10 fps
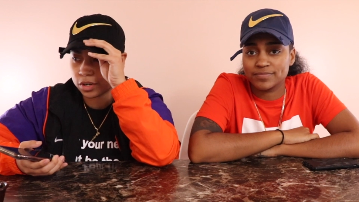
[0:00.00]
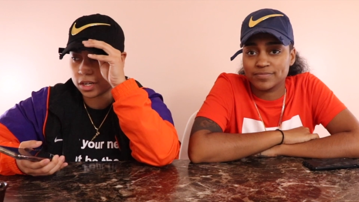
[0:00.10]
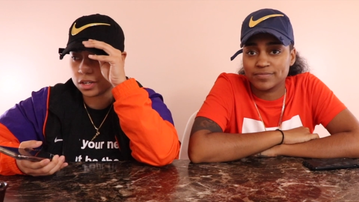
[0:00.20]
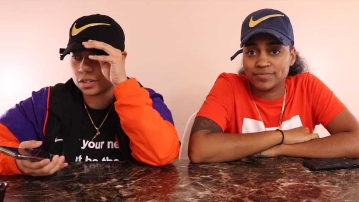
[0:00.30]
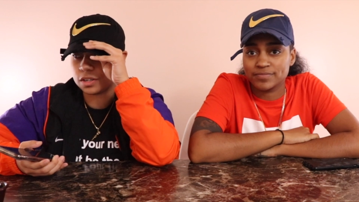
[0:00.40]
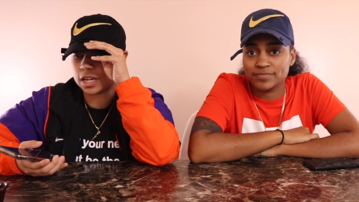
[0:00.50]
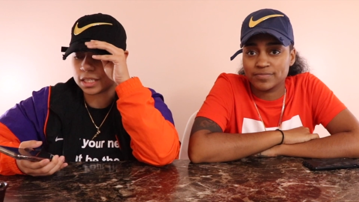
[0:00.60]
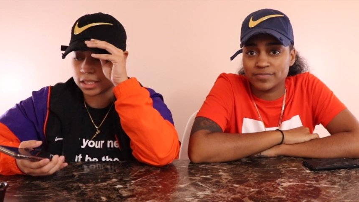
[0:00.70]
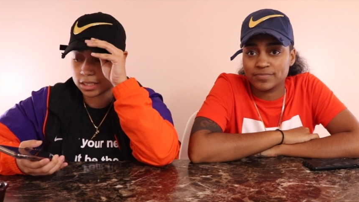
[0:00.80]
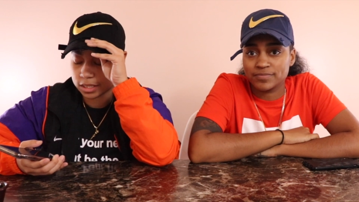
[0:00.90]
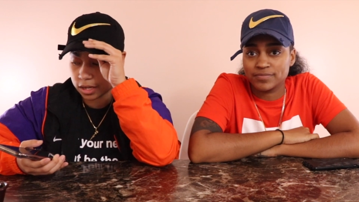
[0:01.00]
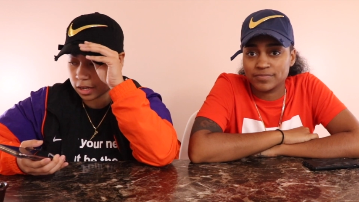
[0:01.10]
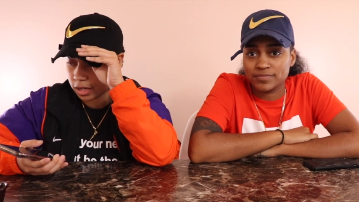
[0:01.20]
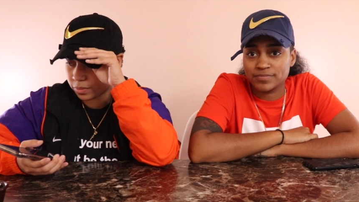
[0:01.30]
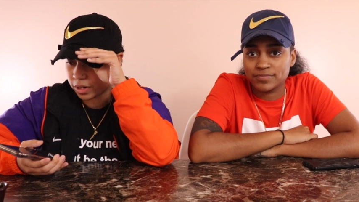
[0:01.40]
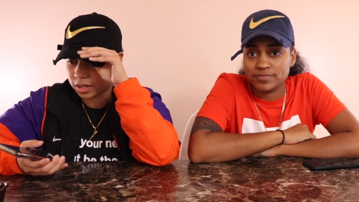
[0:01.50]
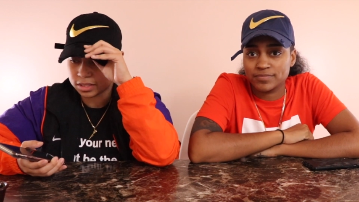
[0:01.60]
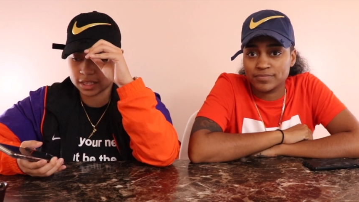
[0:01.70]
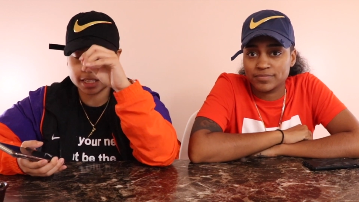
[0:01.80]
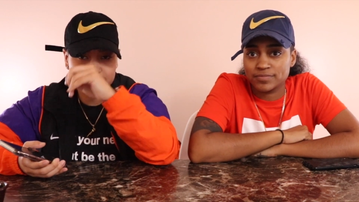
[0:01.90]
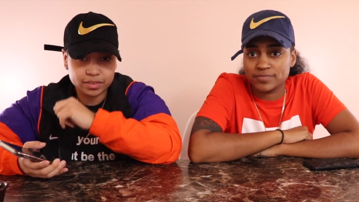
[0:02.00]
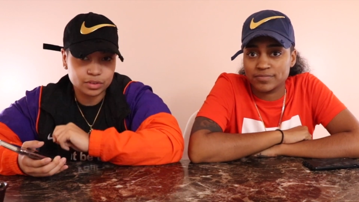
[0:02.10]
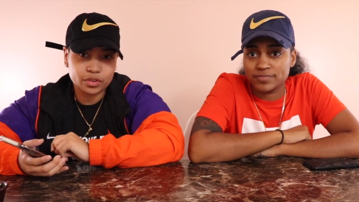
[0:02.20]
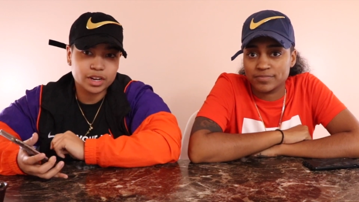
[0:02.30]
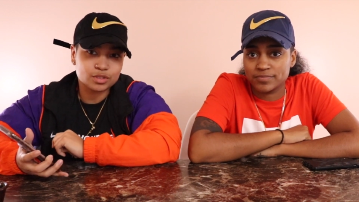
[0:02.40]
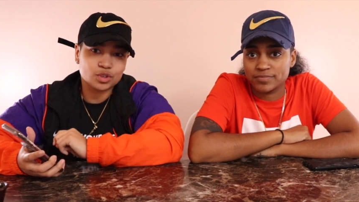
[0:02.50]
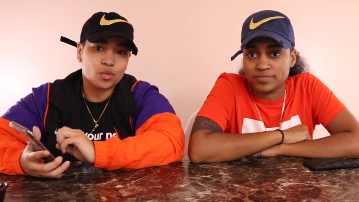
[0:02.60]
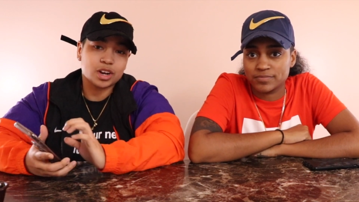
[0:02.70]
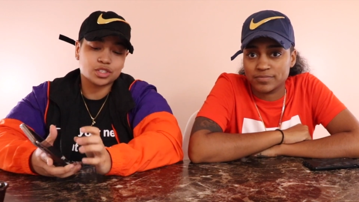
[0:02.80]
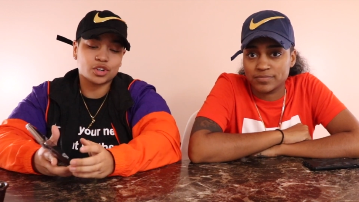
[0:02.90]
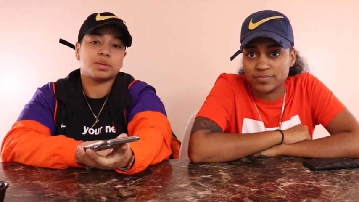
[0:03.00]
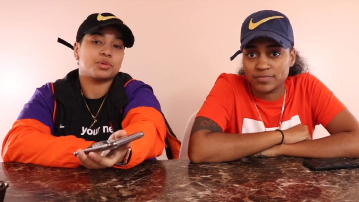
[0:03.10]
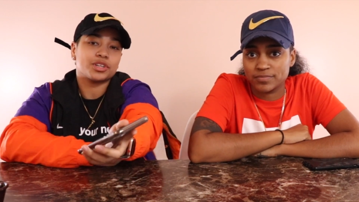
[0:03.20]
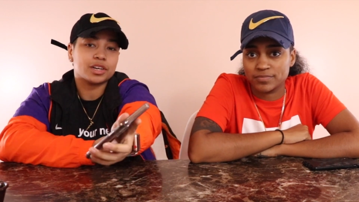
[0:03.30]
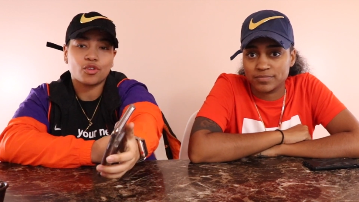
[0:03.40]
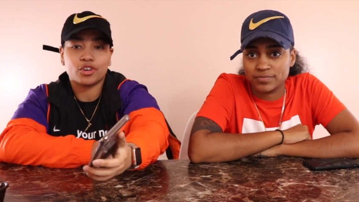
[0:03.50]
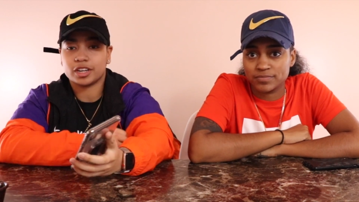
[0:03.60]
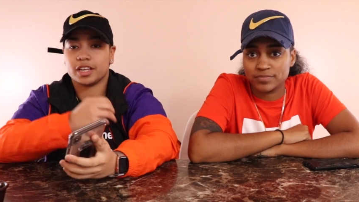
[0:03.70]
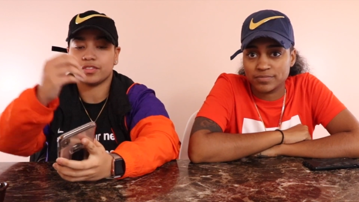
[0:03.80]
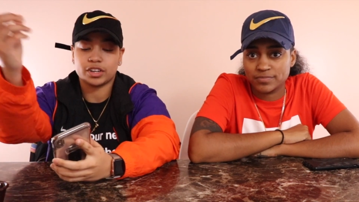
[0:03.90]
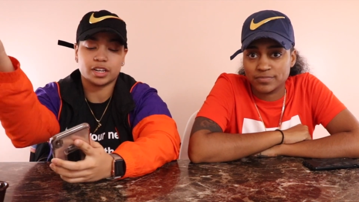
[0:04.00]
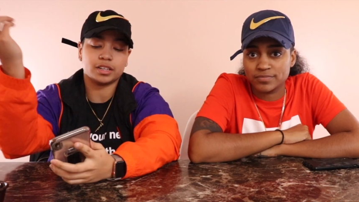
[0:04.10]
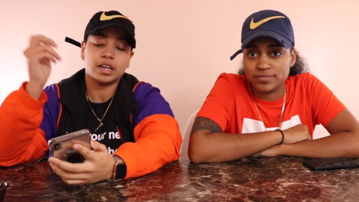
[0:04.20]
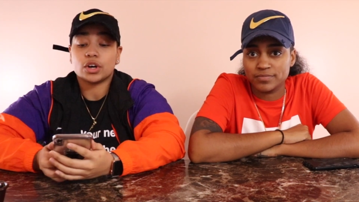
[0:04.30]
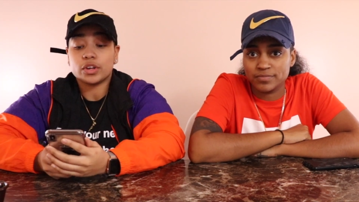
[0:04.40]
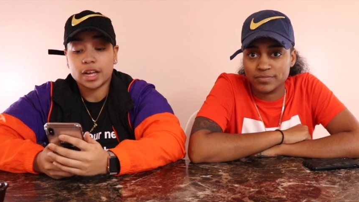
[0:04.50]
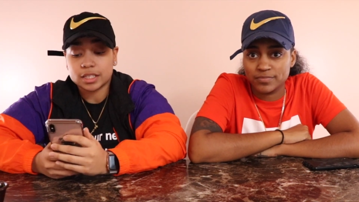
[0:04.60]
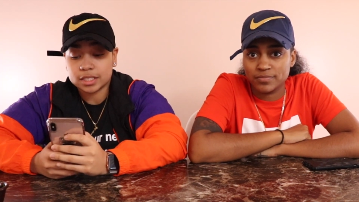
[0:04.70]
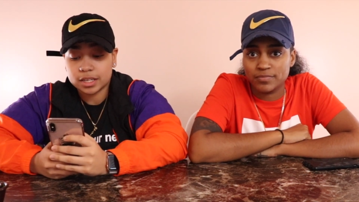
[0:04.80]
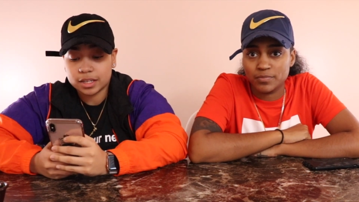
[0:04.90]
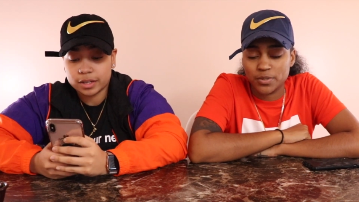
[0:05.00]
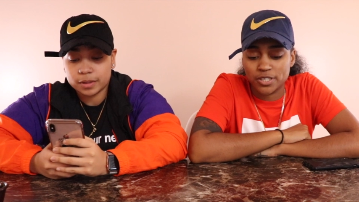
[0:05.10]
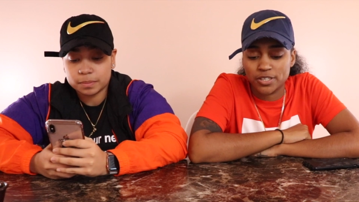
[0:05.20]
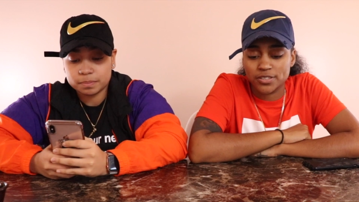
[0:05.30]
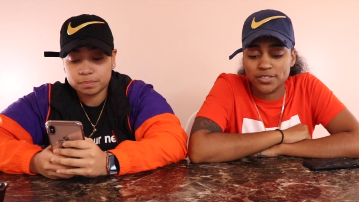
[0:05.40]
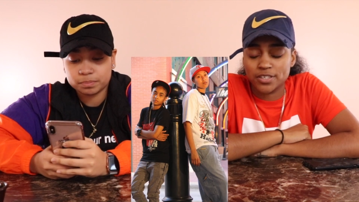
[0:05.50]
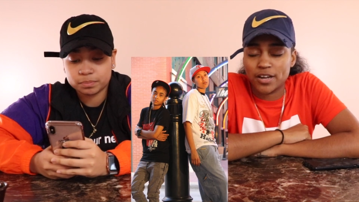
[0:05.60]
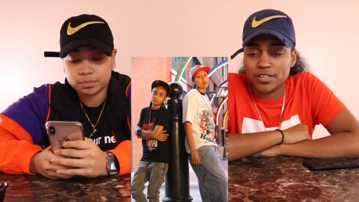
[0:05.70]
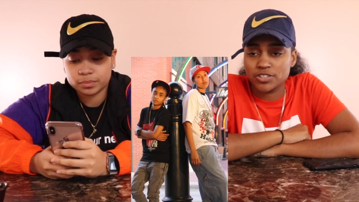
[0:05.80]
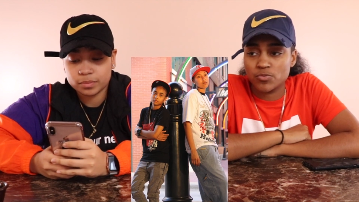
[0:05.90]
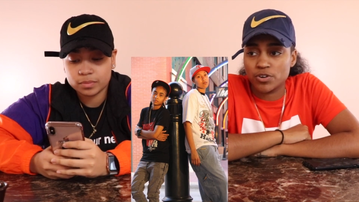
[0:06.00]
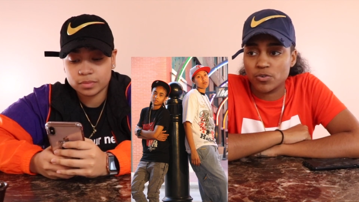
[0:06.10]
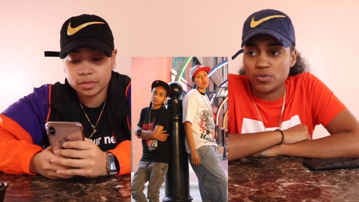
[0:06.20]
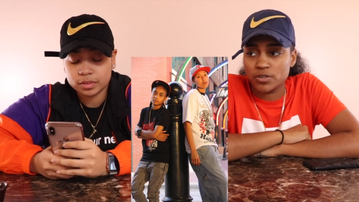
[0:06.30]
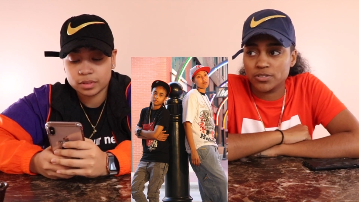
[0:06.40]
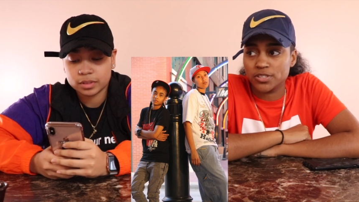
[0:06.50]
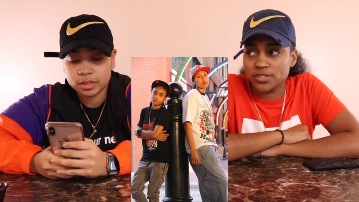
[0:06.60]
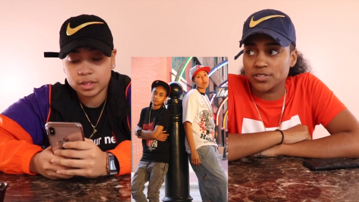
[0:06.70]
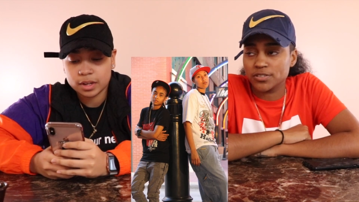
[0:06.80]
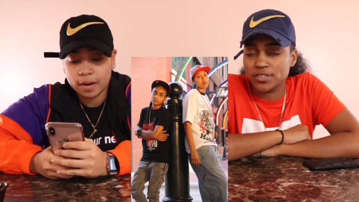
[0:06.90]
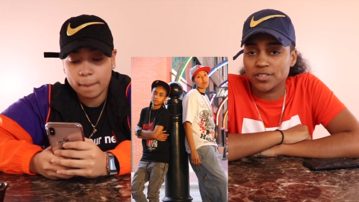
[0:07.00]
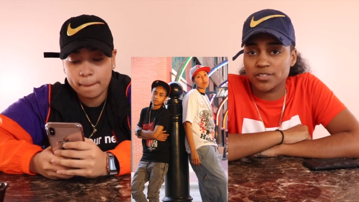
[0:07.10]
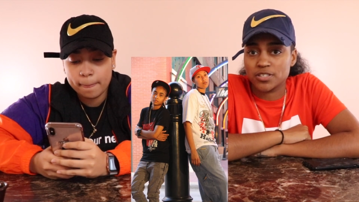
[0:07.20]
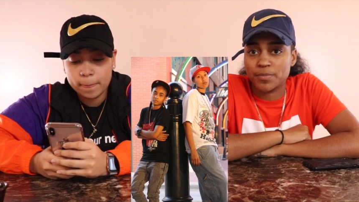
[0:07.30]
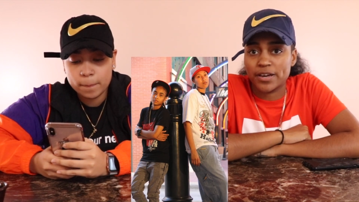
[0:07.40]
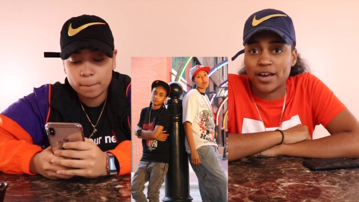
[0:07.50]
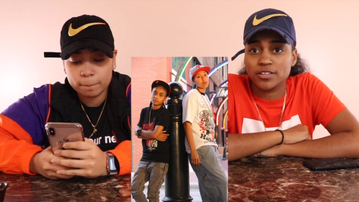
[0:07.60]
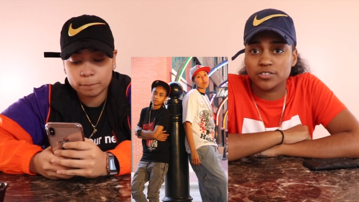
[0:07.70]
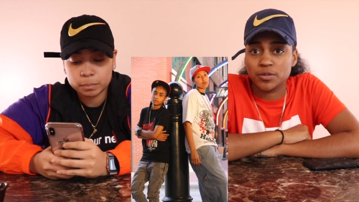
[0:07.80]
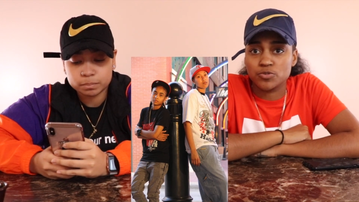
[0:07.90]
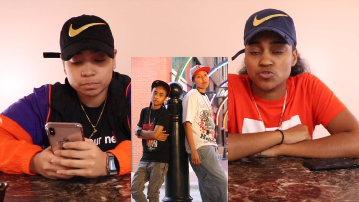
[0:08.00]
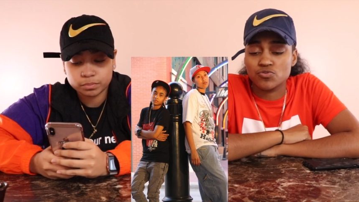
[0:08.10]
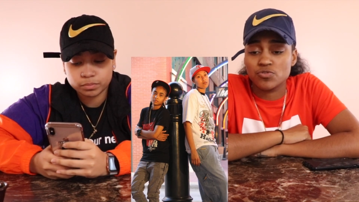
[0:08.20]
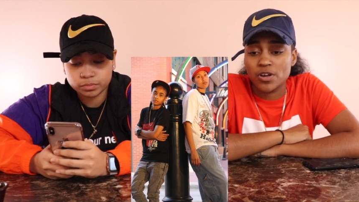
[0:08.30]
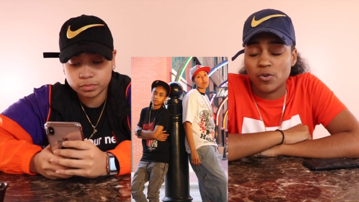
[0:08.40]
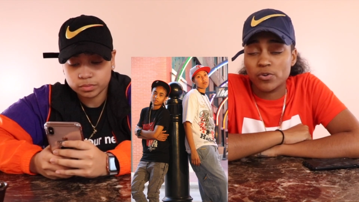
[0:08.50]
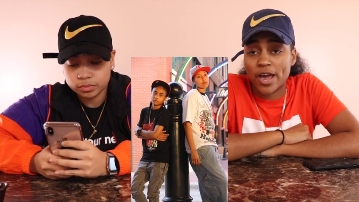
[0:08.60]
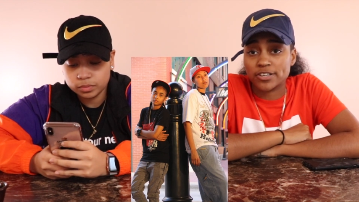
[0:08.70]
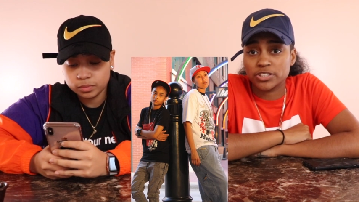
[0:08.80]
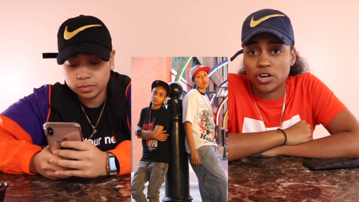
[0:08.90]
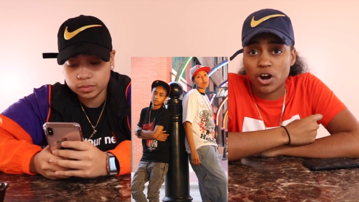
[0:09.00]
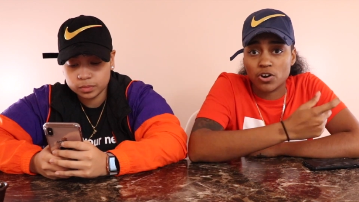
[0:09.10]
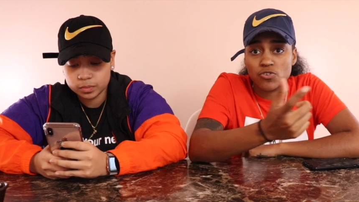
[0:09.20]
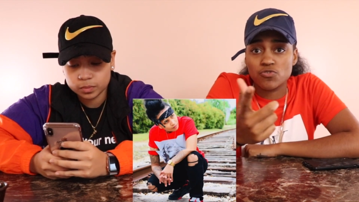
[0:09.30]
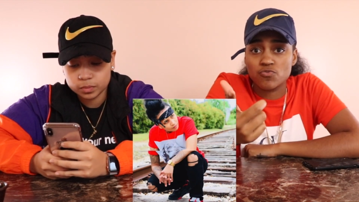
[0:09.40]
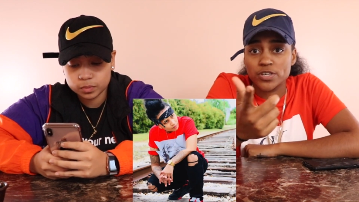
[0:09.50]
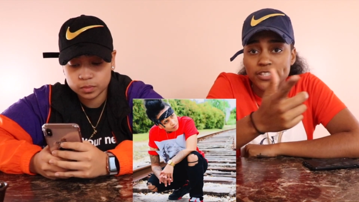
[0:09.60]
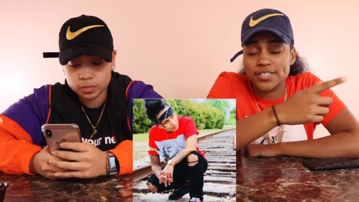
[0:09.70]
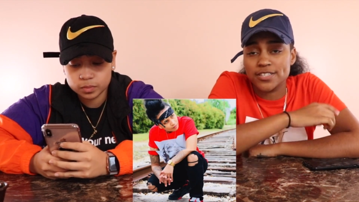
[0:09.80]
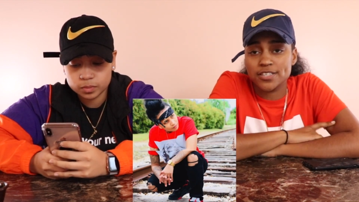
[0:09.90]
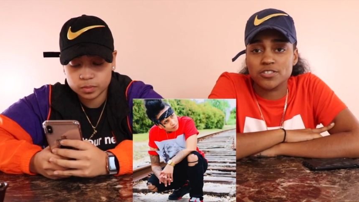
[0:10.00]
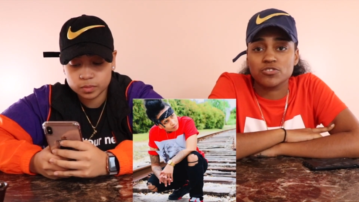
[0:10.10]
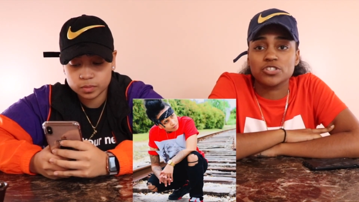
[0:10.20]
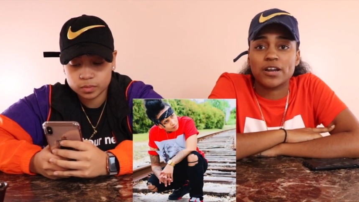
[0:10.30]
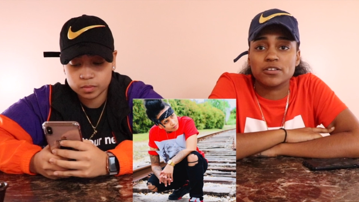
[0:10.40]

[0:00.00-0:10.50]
Speaker 1: friend at the time when I was in like 7th grade used to watch Flip On Deck all day, every day. So
Speaker 2: yes. Yeah, Studology 101 is somebody I looked up to. We actually are cool with DZ,
Speaker 1: so shout